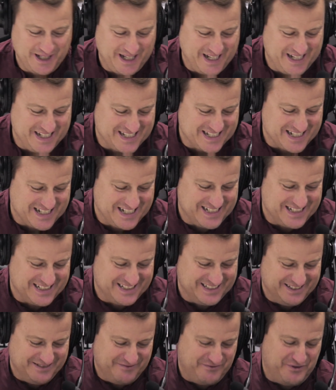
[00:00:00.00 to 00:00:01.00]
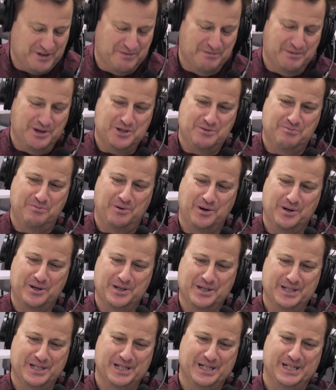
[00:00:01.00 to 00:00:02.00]
days, uh, for the most
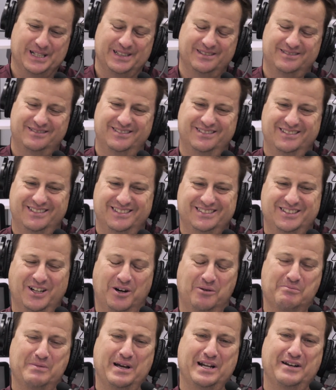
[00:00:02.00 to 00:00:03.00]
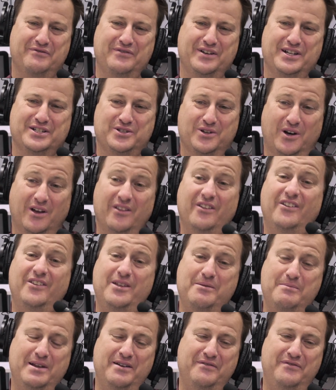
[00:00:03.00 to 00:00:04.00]
part, uh, don't benefit you. Although
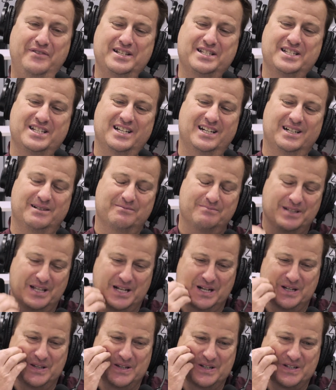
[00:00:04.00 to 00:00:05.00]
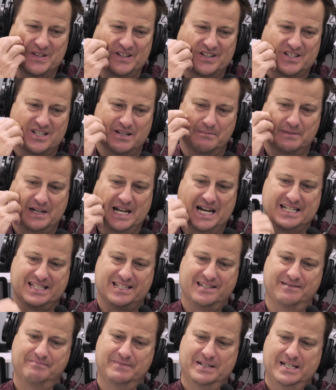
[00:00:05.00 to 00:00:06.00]
yeah. they benefit some, you know, there, yeah. there's some
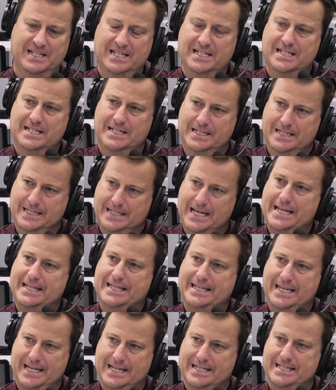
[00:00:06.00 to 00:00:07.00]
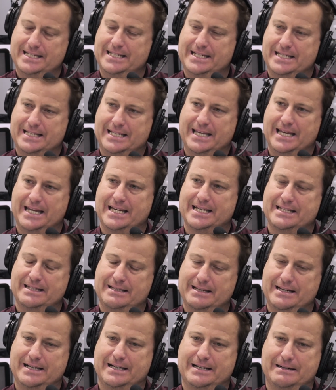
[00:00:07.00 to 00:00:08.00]
guys that it goes both ways. It so. can, it
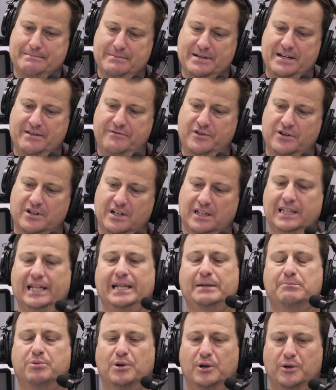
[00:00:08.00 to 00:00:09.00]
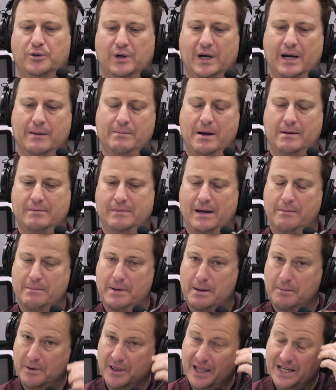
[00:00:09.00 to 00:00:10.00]
can. Um, and if you're an elite program, I, I
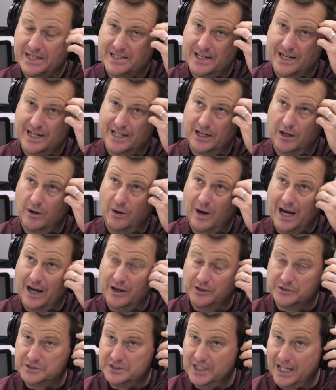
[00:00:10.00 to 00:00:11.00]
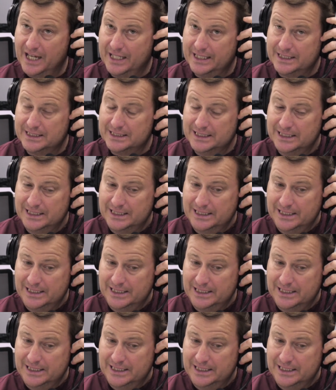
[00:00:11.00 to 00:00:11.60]
remember they said at Ohio State